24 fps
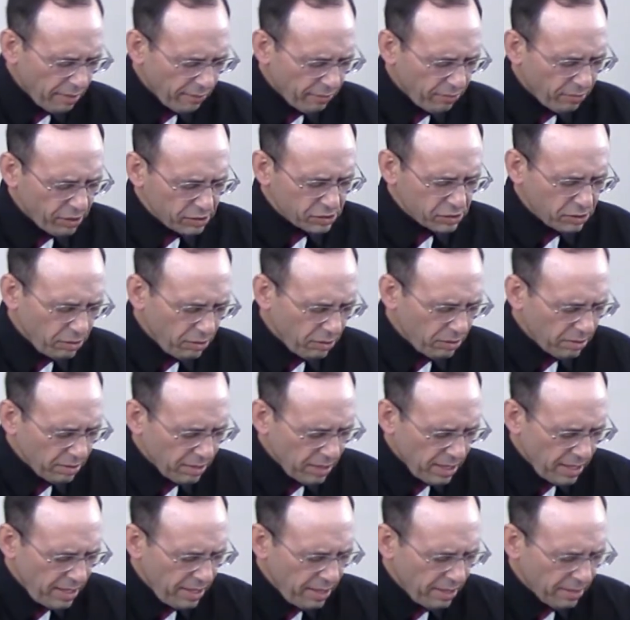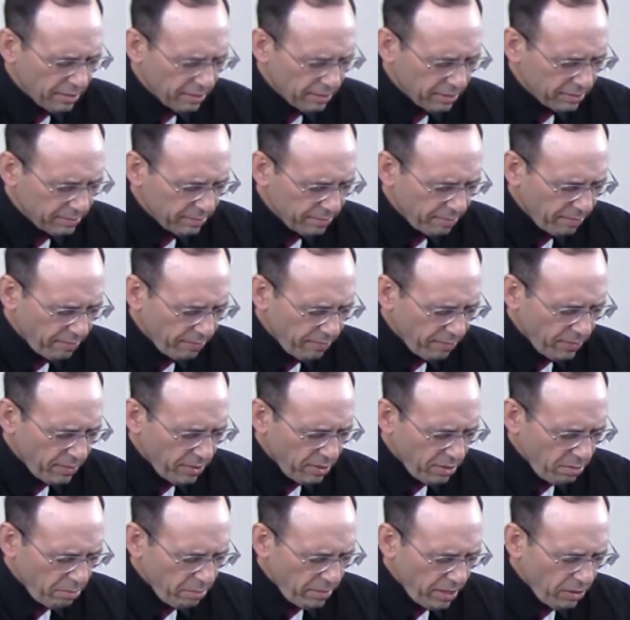for us to learn here.
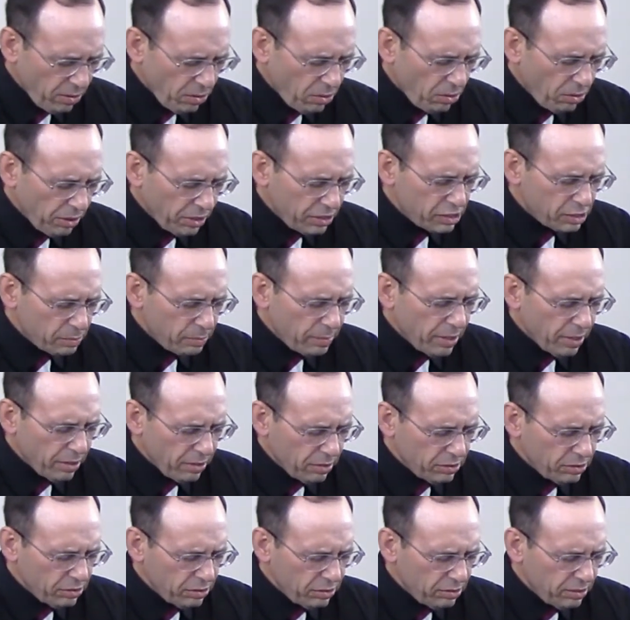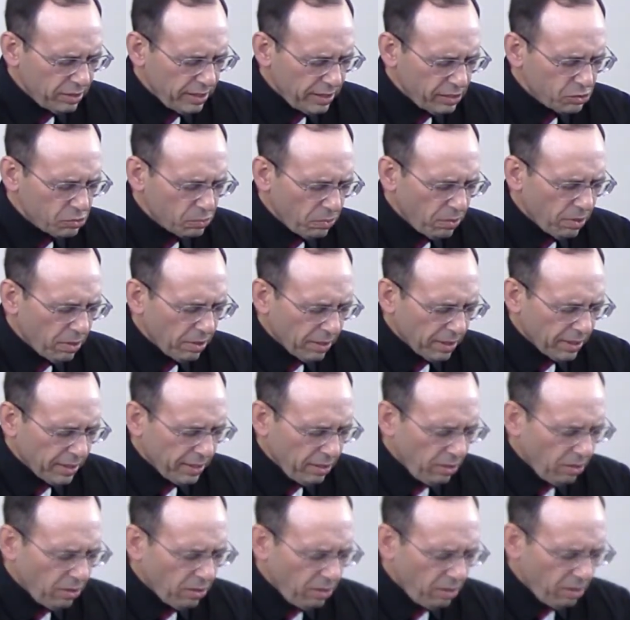May the Holy Spirit do his work in
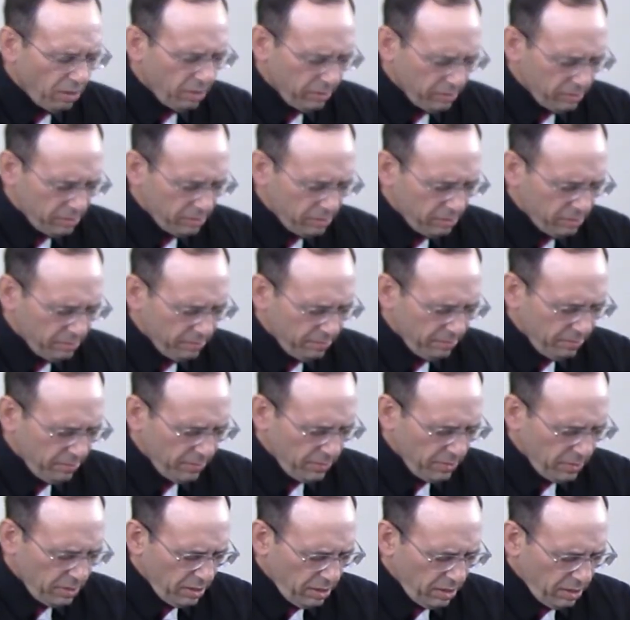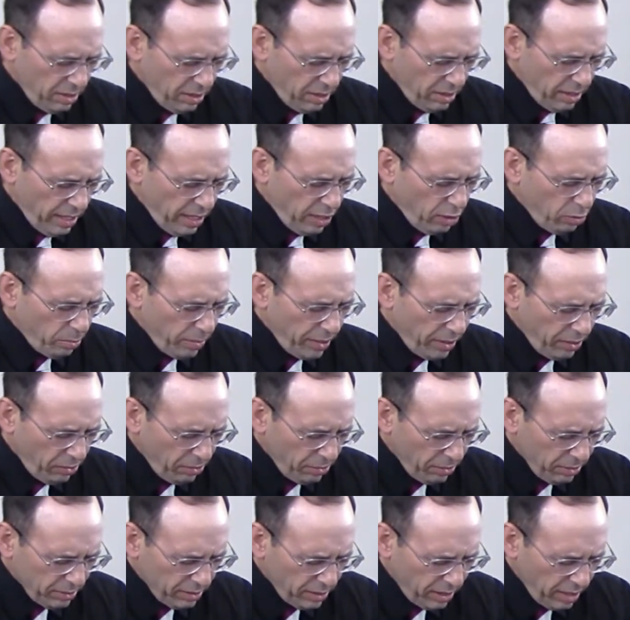our hearts. Help me,
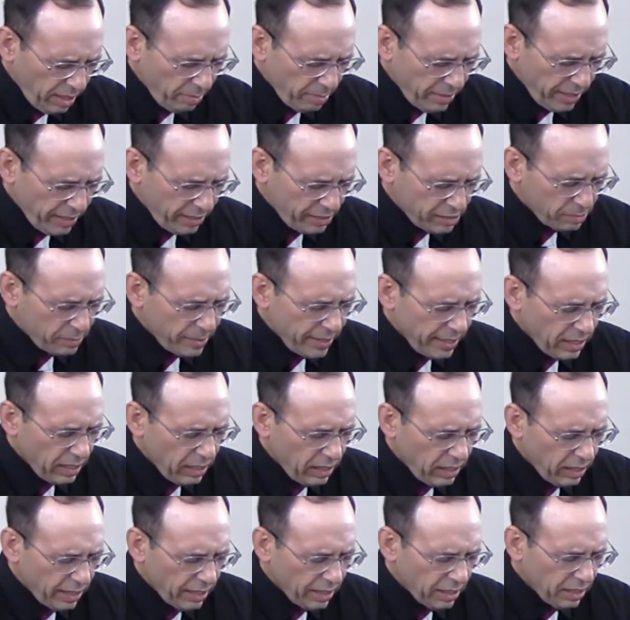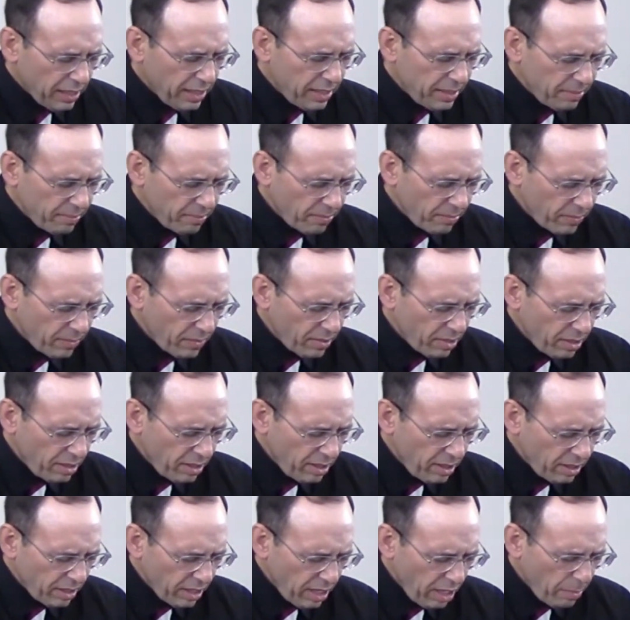Lord, that I may speak clearly,
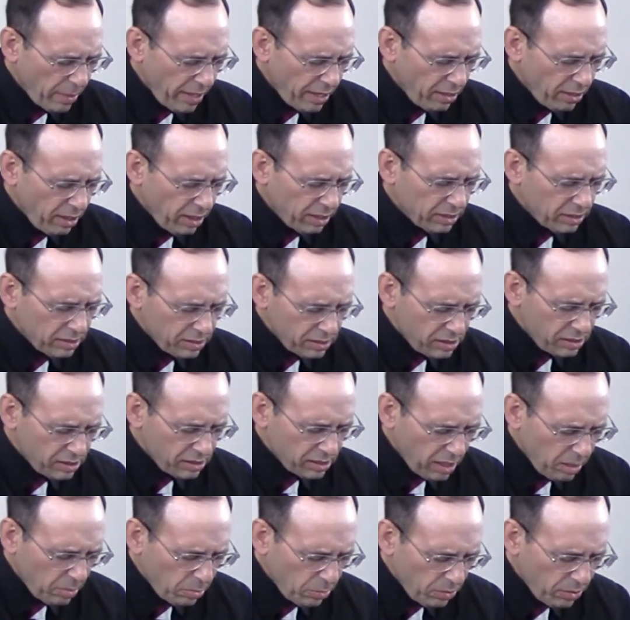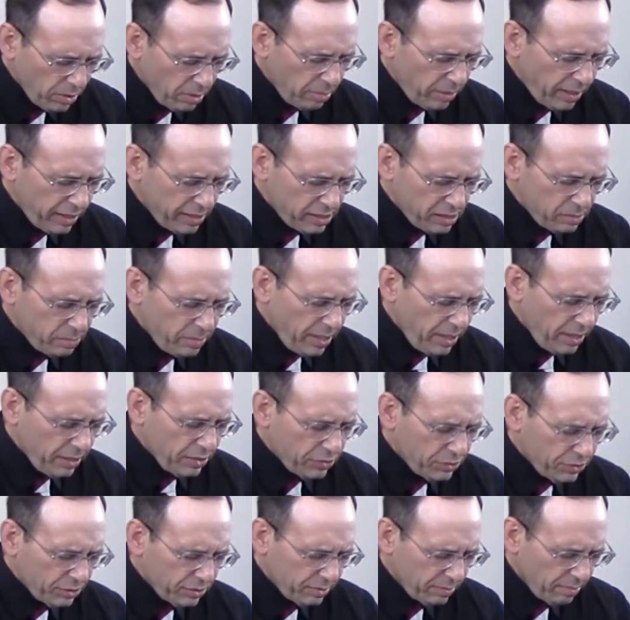that I may not stumble in my
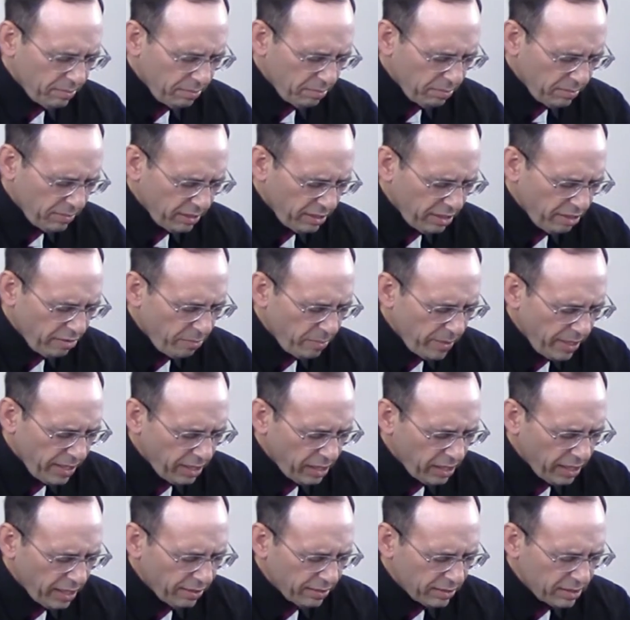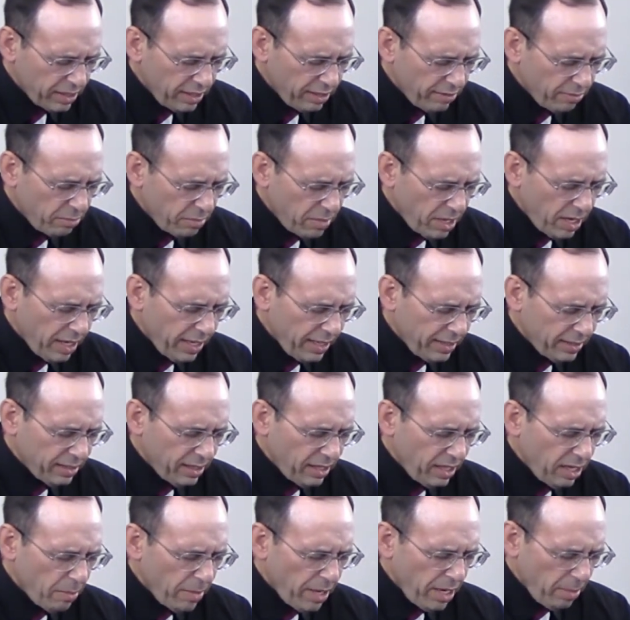speech. Give me clarity of mind that
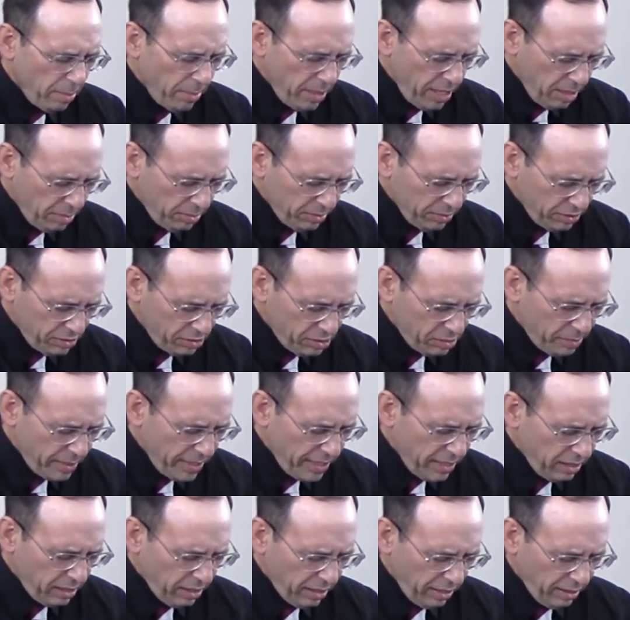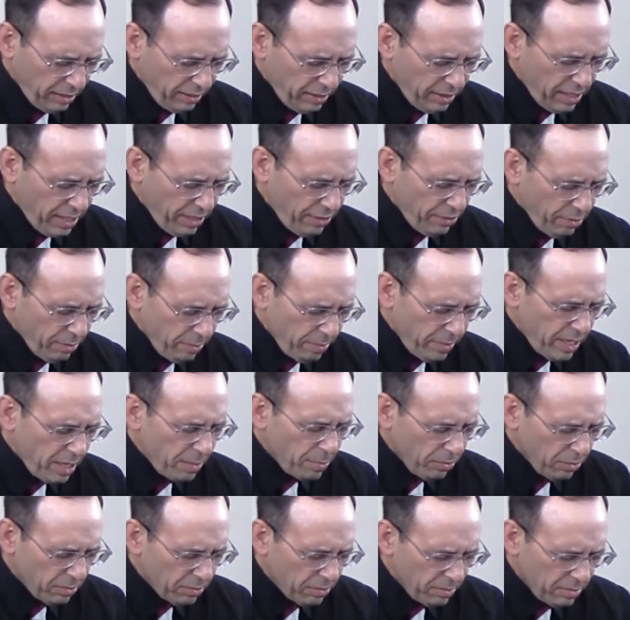I may be able to speak clearly, that your
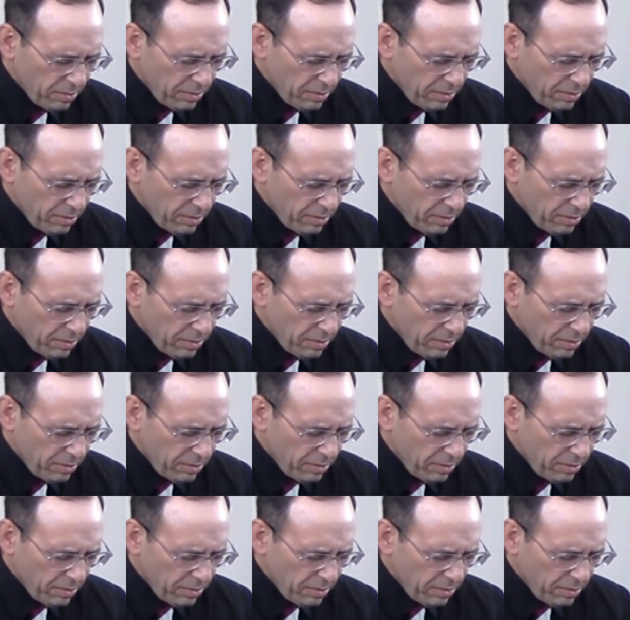people